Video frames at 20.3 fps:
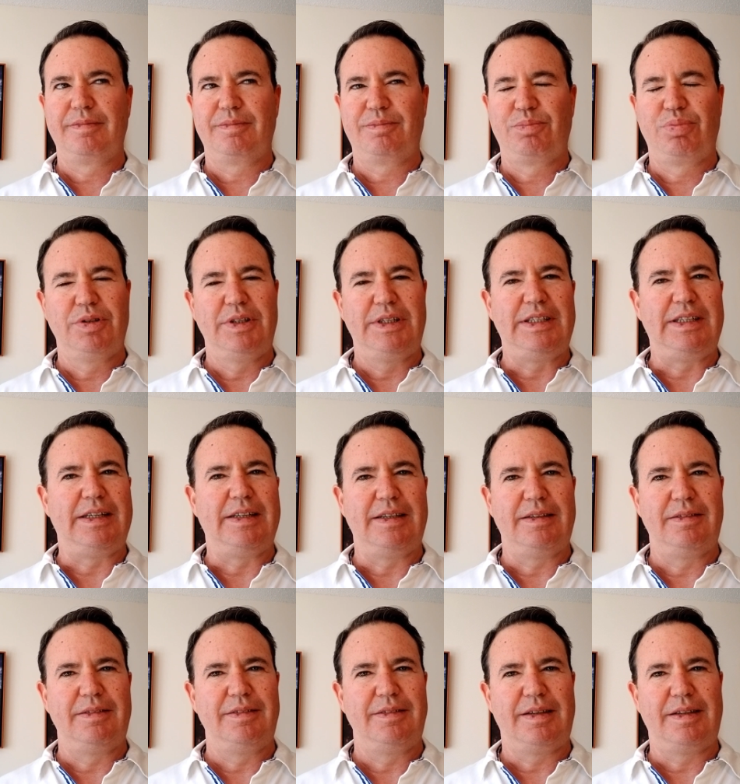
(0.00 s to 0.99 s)
pretty
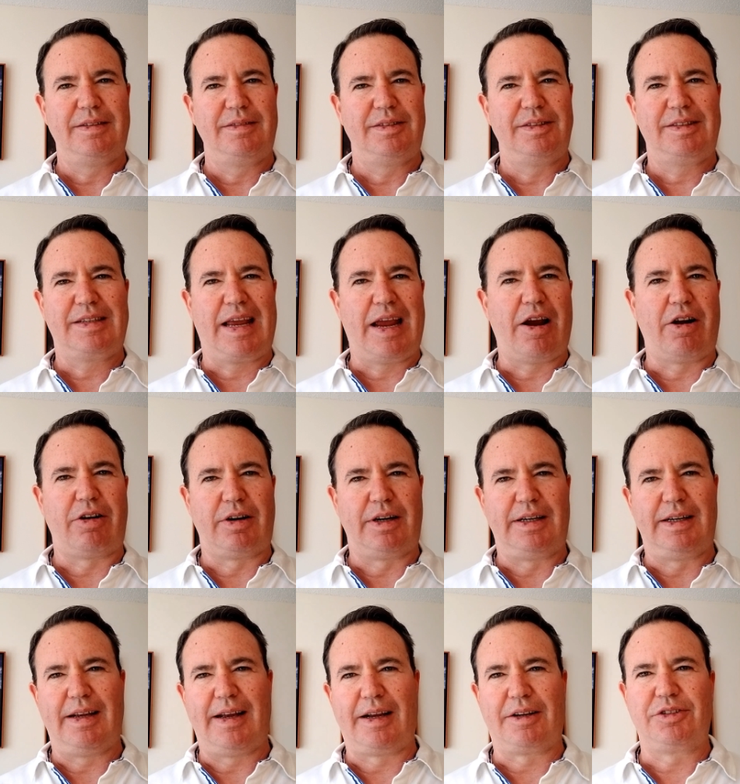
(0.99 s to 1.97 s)

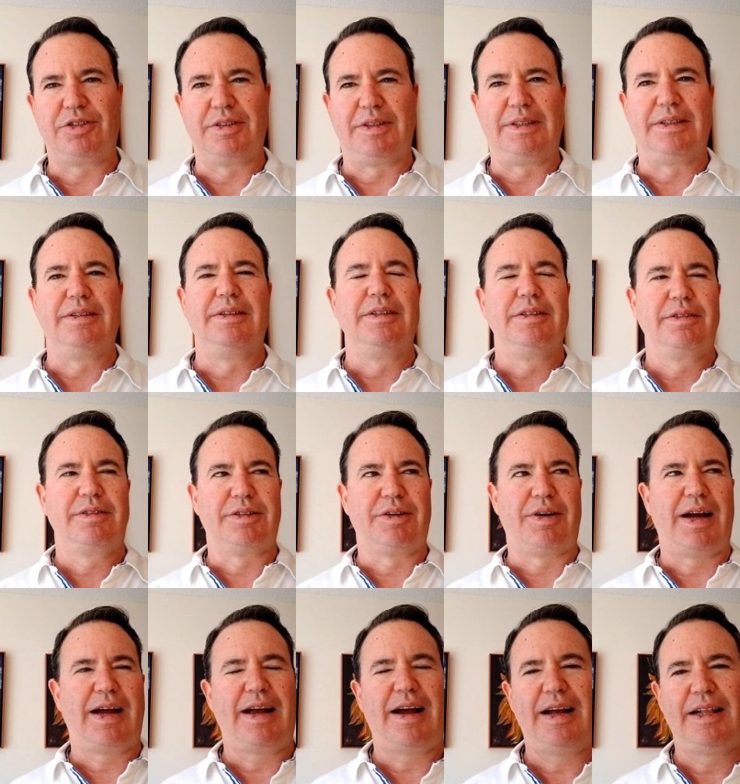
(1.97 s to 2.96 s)
scary, actually. So
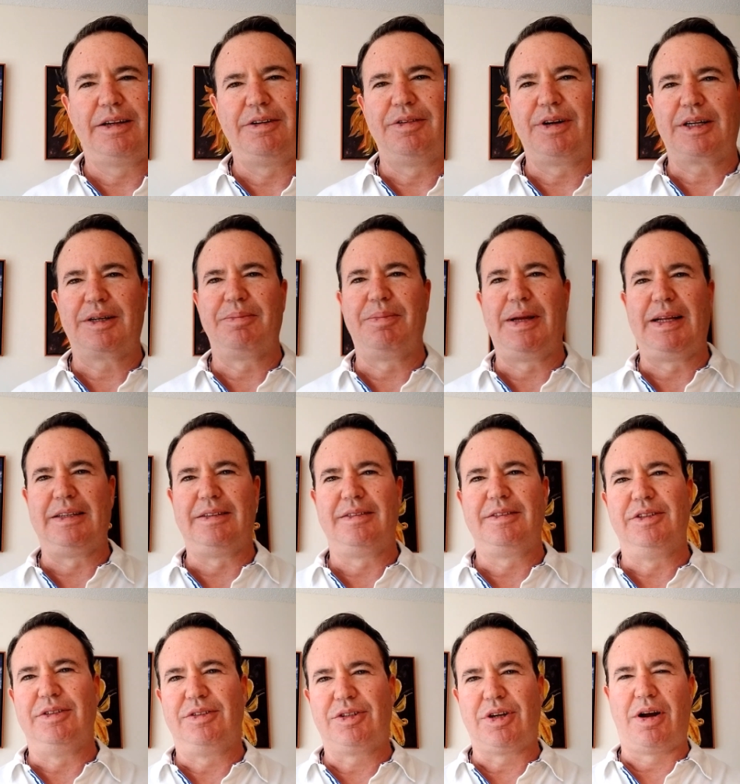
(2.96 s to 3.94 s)
I highly
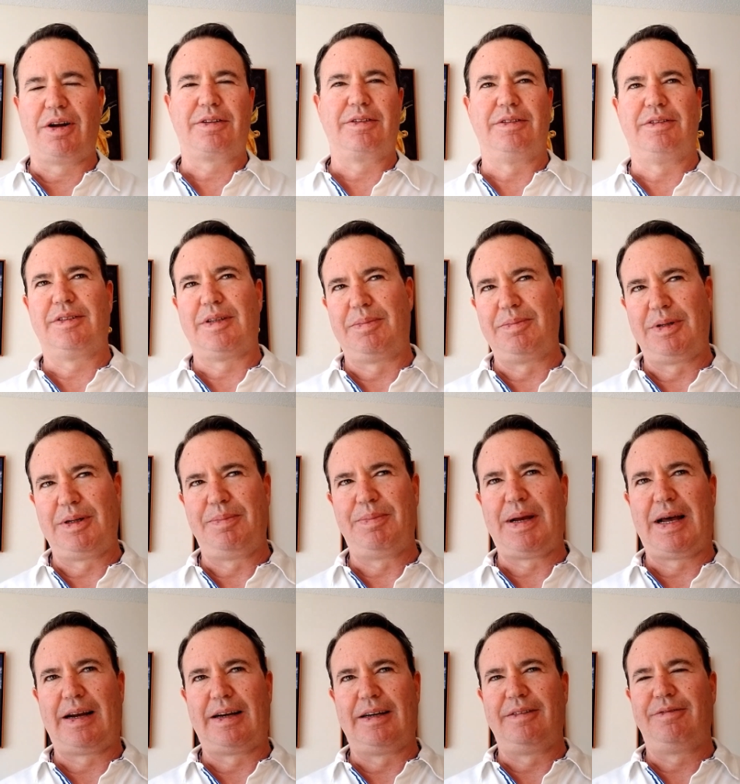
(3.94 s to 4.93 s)
recommend you talk to someone
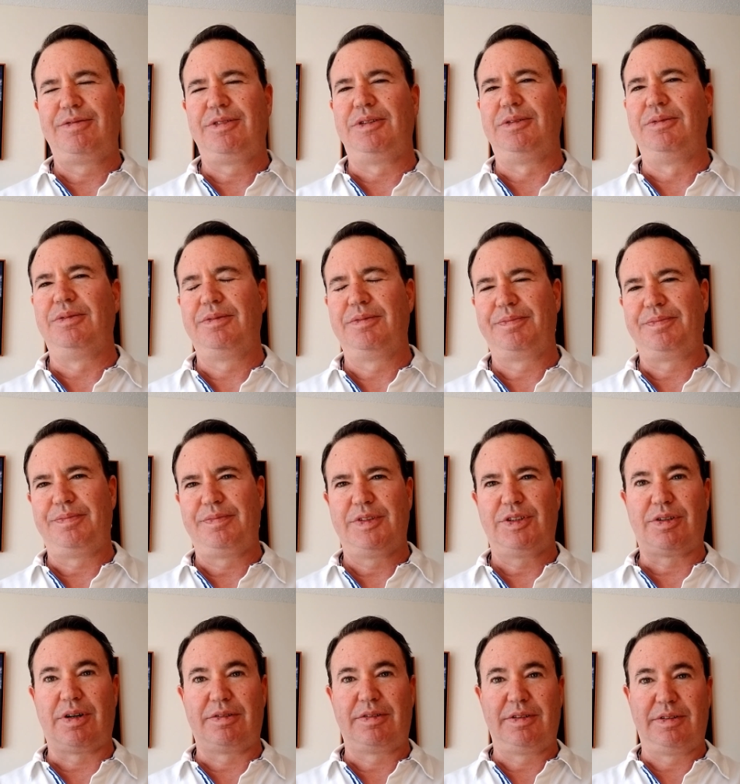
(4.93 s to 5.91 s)
about it if you
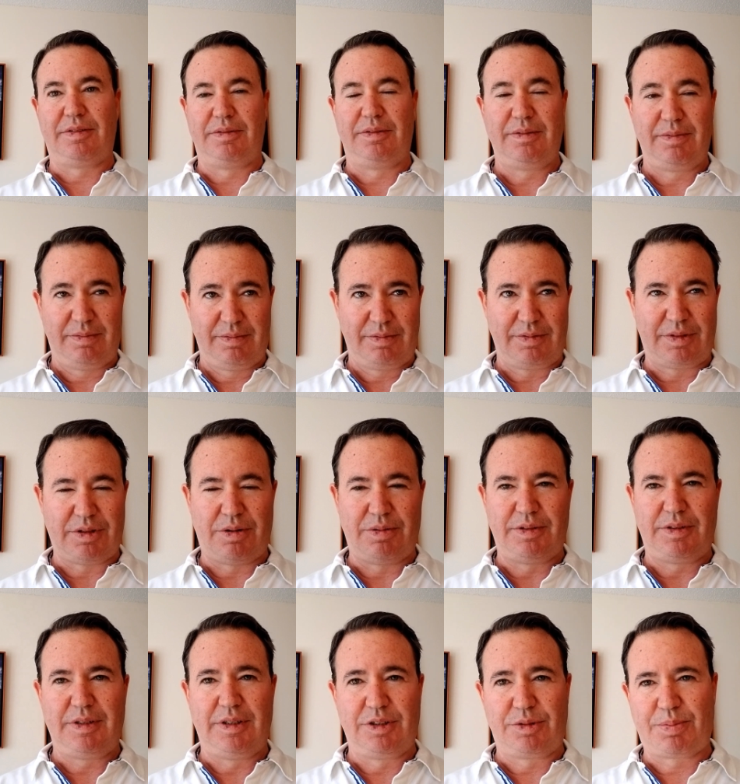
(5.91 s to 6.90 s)
start to go
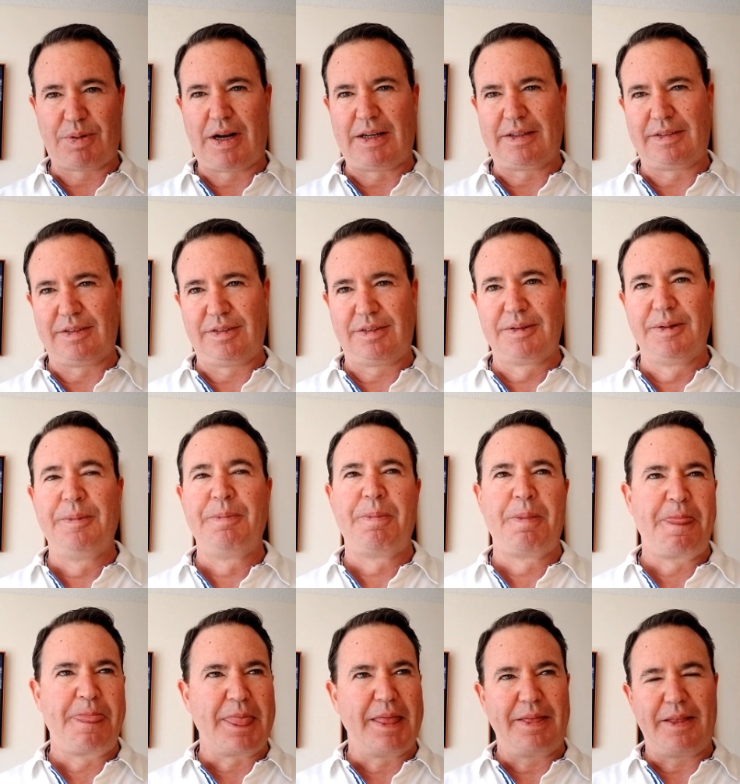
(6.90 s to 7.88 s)
into this process.
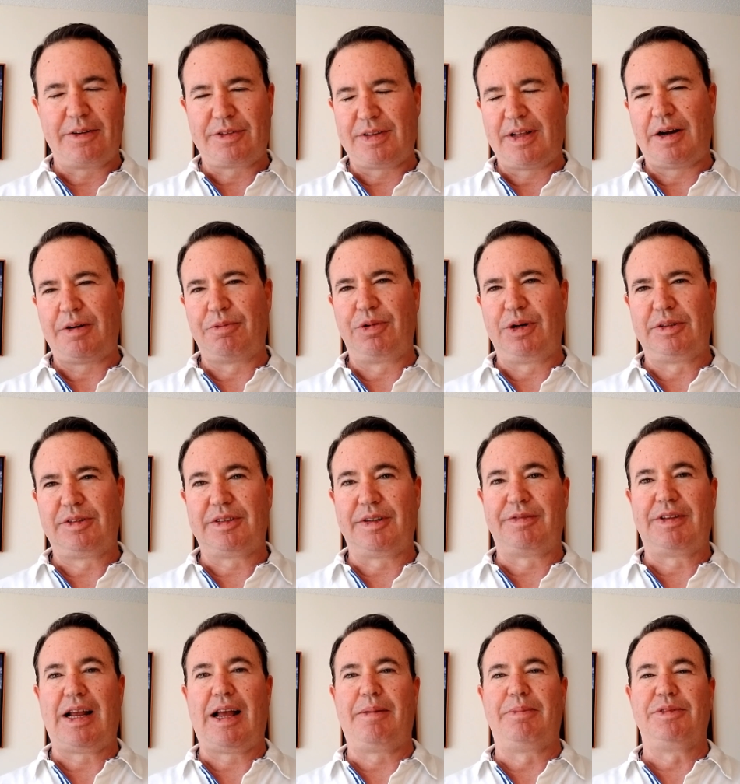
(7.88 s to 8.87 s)
There's a lot of weird stuff
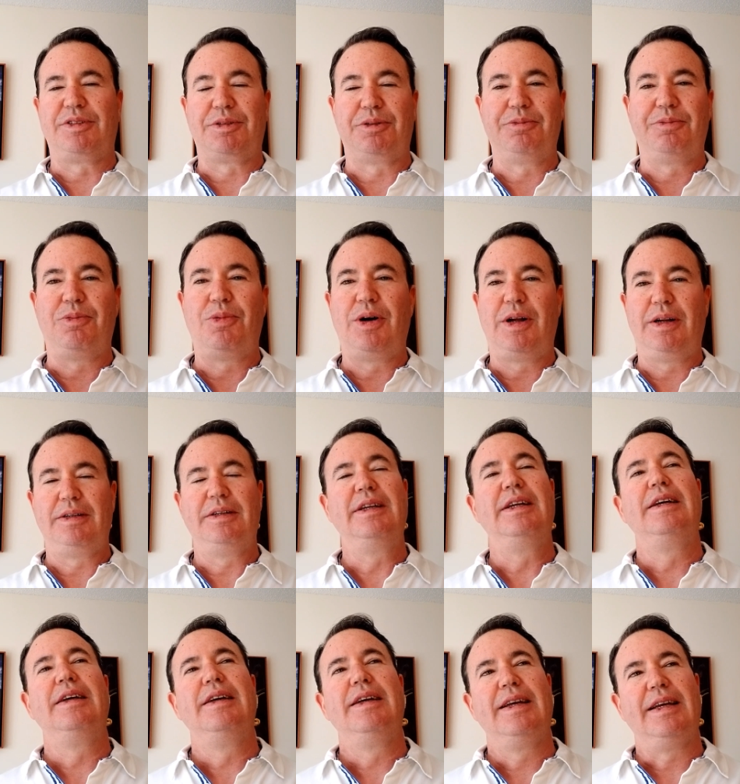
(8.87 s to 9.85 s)
that happens. So one
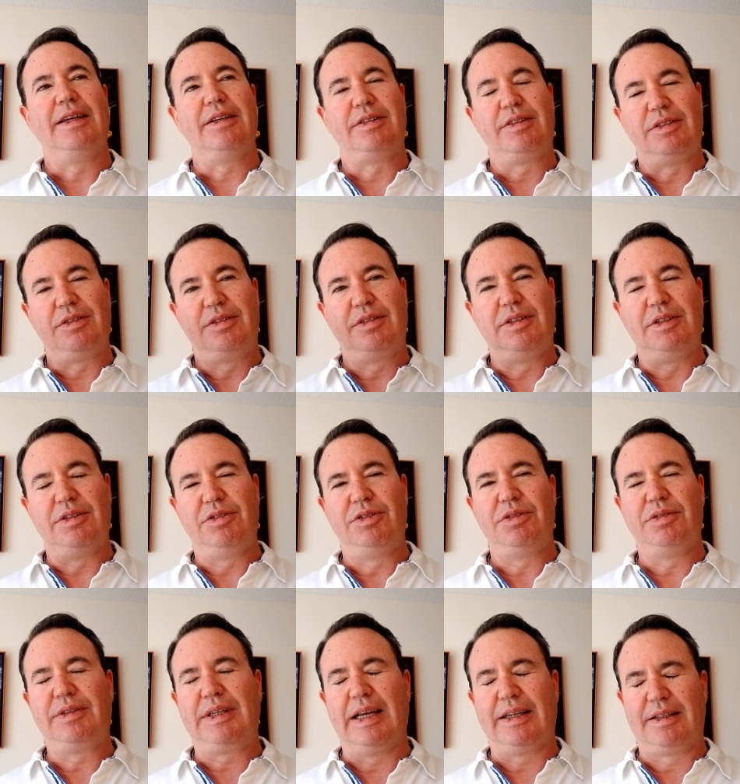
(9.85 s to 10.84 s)
is you, you
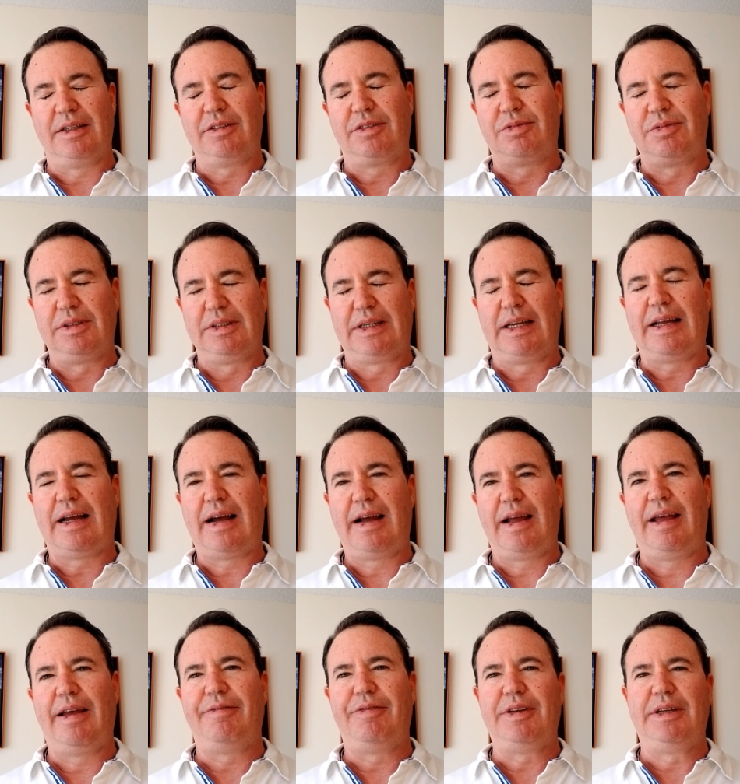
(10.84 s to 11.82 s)
do get this really
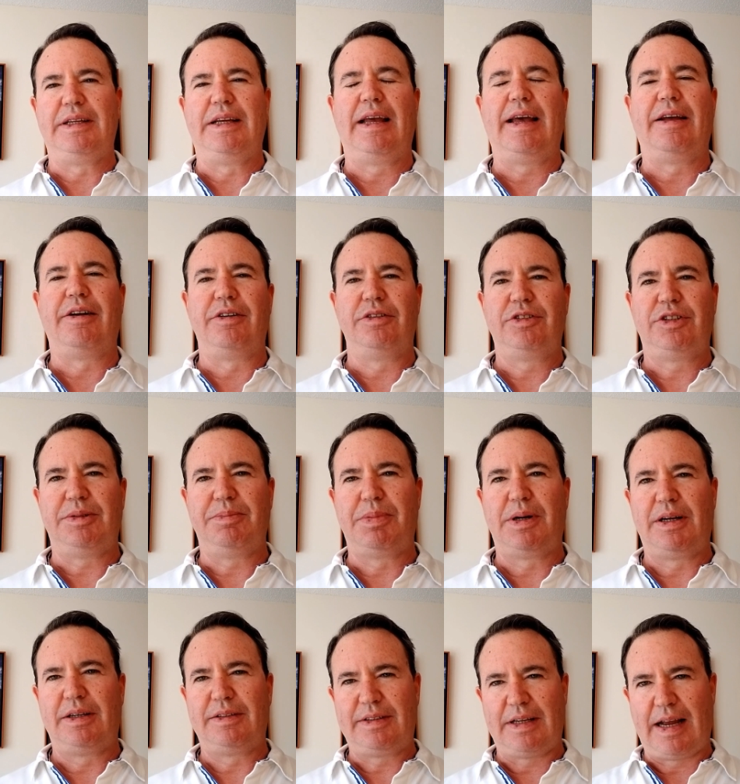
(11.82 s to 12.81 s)
heavy energy
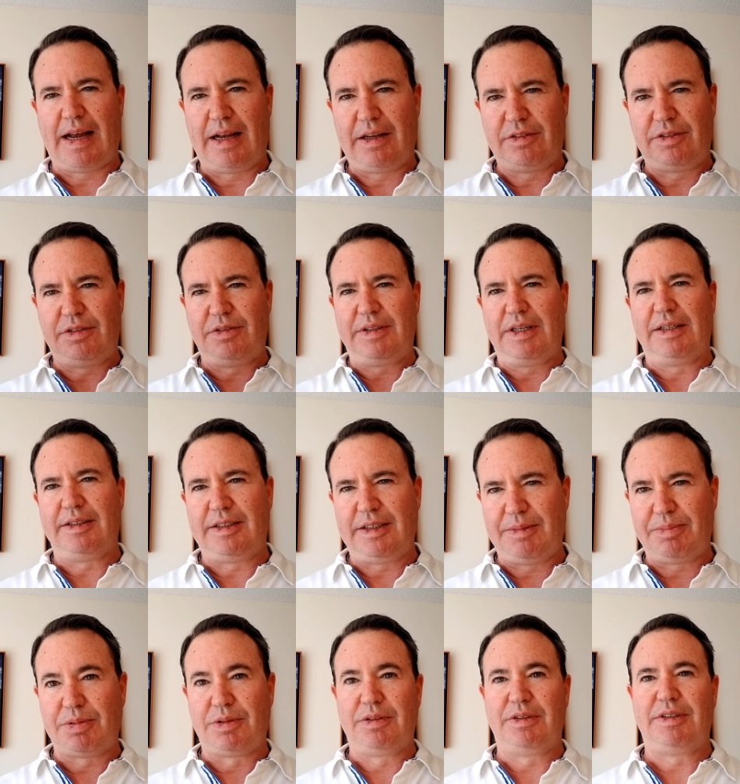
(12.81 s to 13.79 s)
buzz as you get
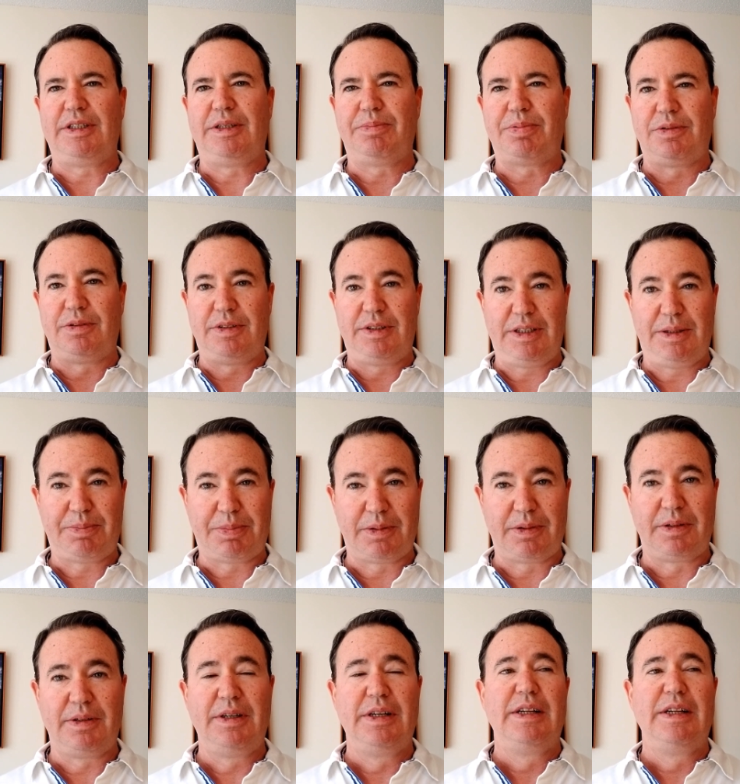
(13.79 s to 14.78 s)
deeper and deeper and deeper.